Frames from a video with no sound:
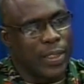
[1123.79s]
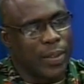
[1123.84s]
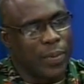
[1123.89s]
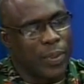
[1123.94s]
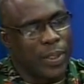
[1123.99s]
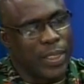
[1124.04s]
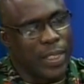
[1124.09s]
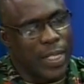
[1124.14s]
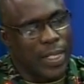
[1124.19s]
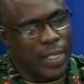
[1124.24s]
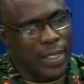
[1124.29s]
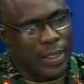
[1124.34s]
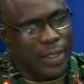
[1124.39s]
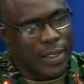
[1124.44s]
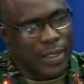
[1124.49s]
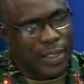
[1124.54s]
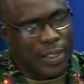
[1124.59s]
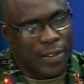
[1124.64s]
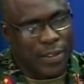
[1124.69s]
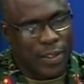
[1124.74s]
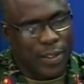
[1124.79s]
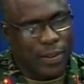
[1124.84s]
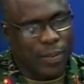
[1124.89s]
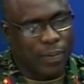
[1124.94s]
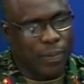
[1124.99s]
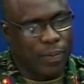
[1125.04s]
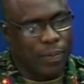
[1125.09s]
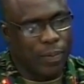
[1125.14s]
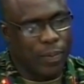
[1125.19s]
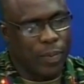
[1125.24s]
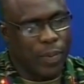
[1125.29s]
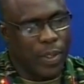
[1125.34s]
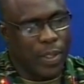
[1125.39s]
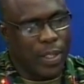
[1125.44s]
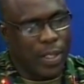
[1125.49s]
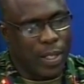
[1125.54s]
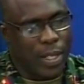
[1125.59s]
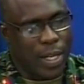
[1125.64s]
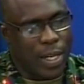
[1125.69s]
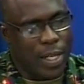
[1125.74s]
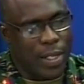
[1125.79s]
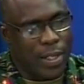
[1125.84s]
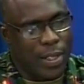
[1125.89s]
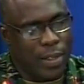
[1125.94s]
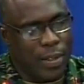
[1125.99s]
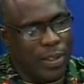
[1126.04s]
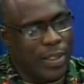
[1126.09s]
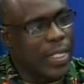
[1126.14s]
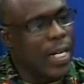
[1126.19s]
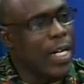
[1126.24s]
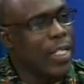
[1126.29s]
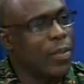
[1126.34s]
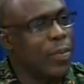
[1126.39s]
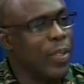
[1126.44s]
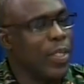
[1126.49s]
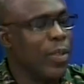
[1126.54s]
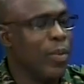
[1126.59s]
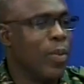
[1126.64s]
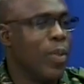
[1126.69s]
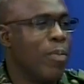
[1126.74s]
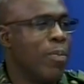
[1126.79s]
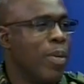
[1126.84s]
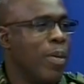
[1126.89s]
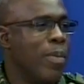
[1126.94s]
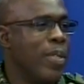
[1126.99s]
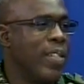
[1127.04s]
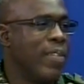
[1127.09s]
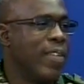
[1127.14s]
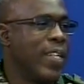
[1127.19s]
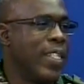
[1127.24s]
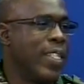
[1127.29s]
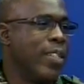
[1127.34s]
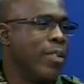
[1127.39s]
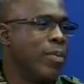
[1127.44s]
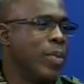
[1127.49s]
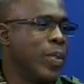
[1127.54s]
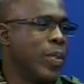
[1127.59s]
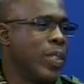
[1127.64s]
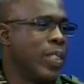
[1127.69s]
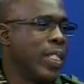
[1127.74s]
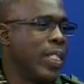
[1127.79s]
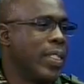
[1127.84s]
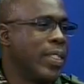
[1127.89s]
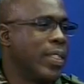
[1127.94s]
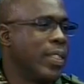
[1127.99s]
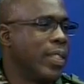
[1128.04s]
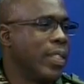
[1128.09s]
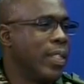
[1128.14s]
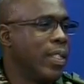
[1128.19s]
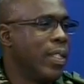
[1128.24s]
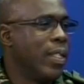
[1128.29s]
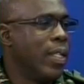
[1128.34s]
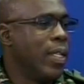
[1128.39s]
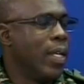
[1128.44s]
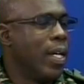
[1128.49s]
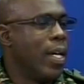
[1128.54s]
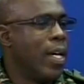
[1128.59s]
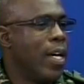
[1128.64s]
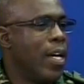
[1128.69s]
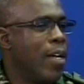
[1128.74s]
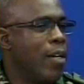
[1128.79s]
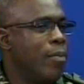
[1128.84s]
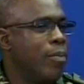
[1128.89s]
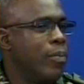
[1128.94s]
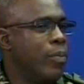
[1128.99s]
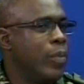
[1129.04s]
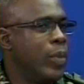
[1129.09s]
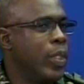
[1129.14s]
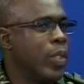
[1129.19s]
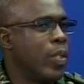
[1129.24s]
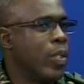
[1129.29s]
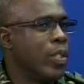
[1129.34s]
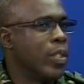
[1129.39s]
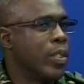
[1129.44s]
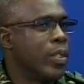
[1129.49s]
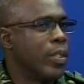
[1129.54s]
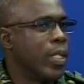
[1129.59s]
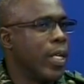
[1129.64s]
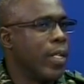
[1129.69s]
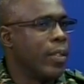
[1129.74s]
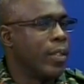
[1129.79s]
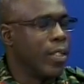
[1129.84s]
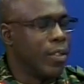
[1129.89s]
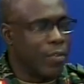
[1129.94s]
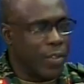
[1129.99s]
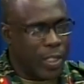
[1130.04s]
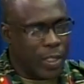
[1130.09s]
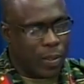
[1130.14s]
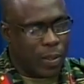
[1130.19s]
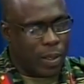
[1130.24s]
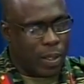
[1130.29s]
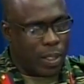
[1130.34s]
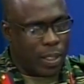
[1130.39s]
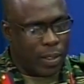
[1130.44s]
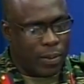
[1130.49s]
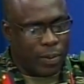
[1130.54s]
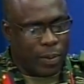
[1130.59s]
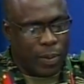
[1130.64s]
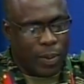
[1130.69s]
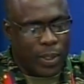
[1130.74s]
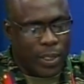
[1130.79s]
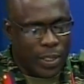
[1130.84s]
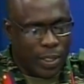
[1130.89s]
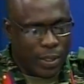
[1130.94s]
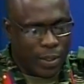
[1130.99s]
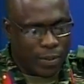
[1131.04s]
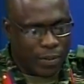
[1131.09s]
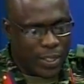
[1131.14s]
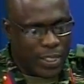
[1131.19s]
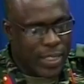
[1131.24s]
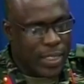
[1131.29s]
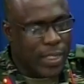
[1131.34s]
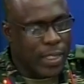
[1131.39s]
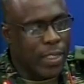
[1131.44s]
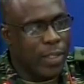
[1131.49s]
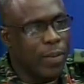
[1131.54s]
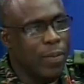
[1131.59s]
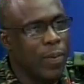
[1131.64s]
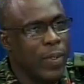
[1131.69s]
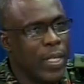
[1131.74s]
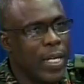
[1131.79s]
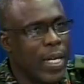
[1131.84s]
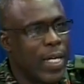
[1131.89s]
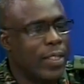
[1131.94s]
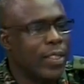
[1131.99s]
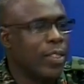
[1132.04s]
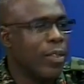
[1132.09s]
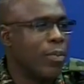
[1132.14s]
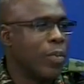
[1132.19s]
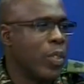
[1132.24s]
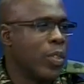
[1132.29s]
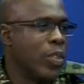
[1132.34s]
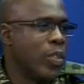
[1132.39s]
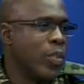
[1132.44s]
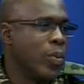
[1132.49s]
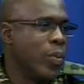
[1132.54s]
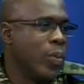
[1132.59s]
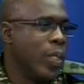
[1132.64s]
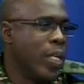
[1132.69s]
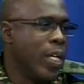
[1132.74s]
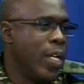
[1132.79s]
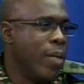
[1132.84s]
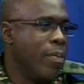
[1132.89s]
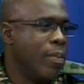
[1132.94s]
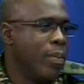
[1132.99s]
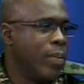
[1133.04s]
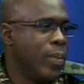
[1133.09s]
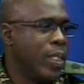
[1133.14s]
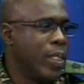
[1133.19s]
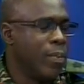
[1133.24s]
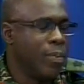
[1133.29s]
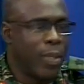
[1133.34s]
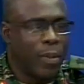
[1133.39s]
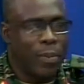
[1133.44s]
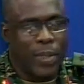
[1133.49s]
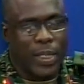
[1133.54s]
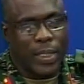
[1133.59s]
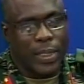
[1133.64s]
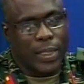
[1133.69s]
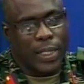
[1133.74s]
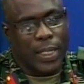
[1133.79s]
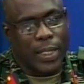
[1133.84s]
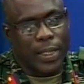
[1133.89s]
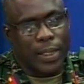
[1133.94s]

which are necessary, and it starts with the whole public vetting process. Because I can recall only recently we had some persons who came, but the public said